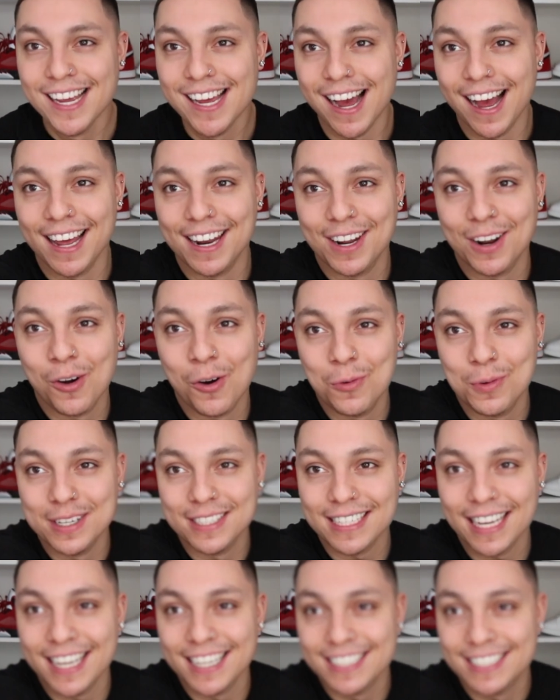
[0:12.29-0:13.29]
and it
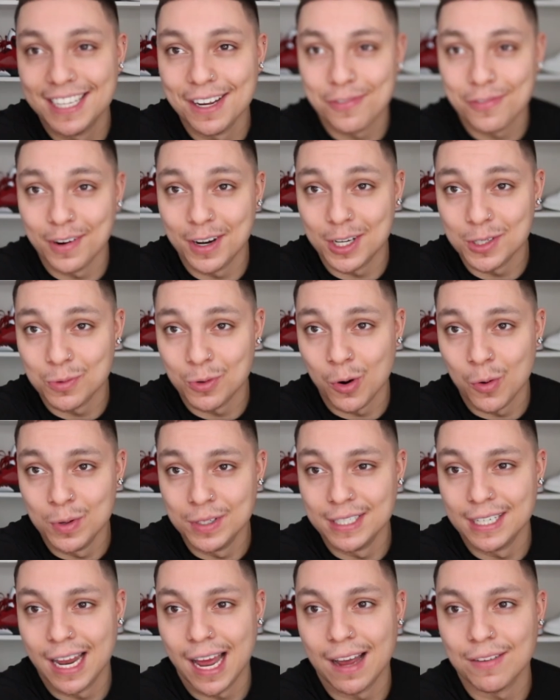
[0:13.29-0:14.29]
always is different because we're always
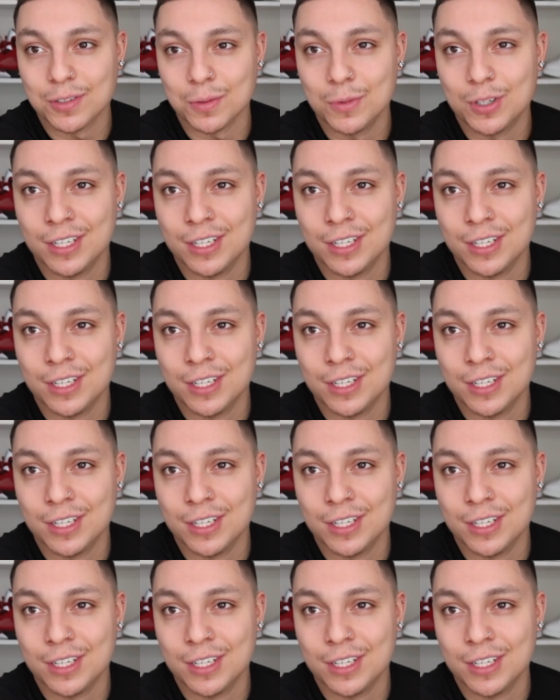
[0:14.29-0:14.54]
gonna have some